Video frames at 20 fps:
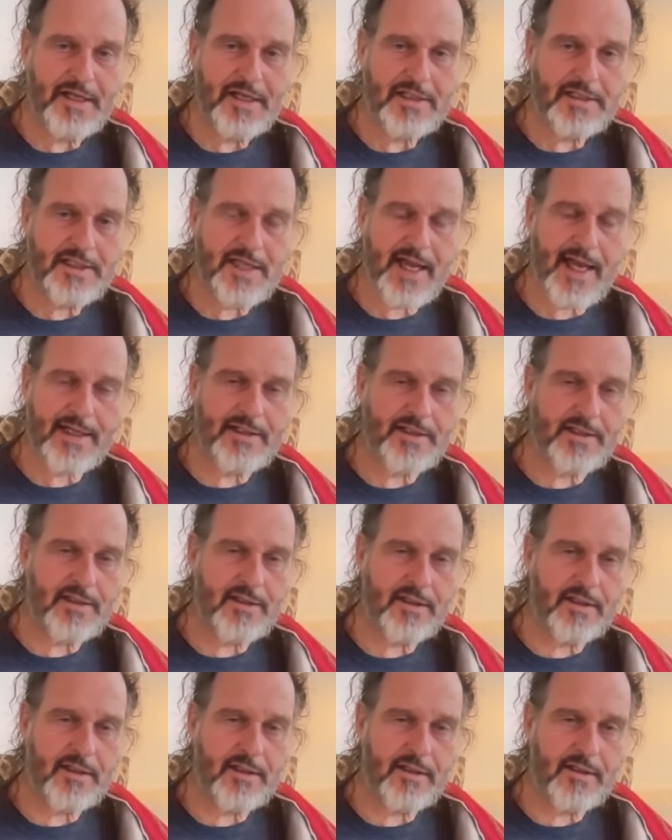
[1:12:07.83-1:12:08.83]
She
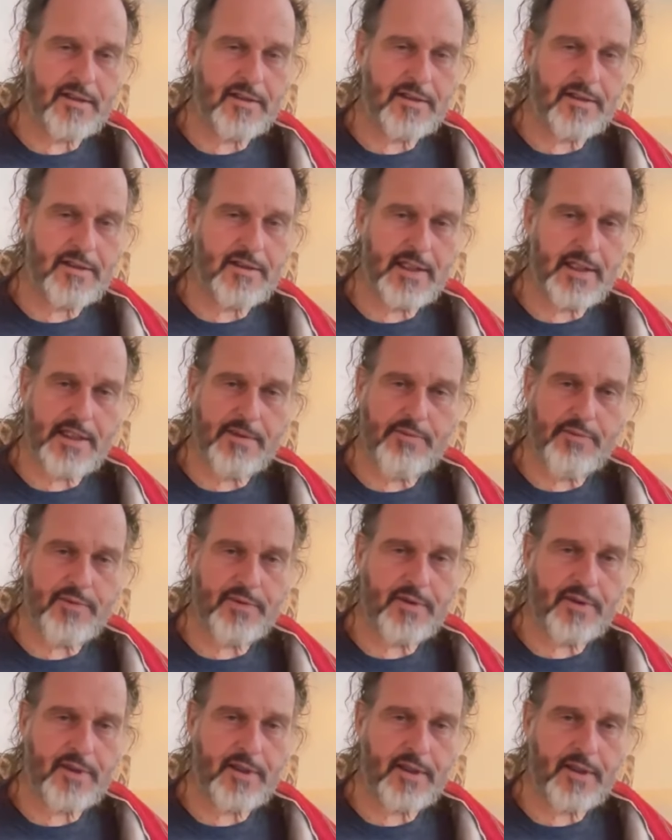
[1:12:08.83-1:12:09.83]
had deep
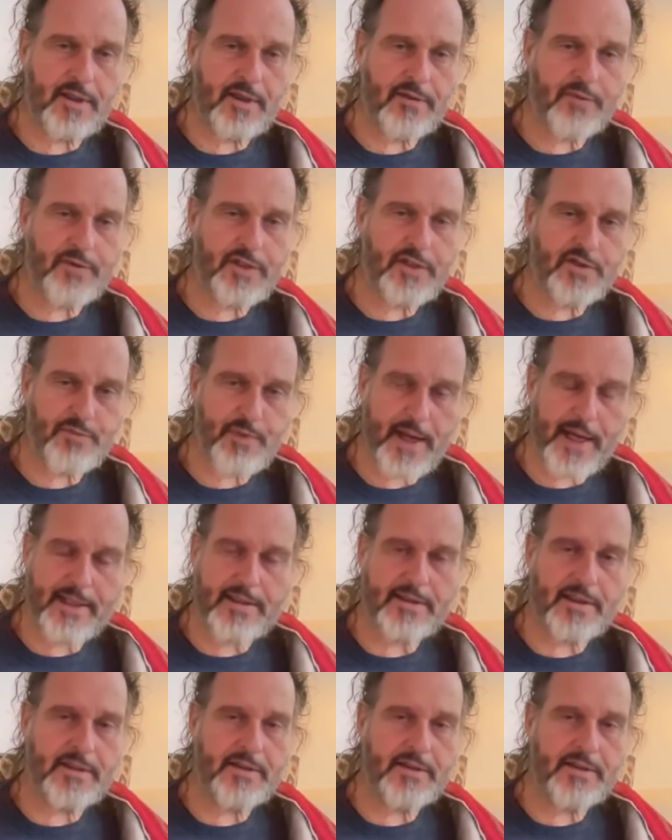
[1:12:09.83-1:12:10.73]
respect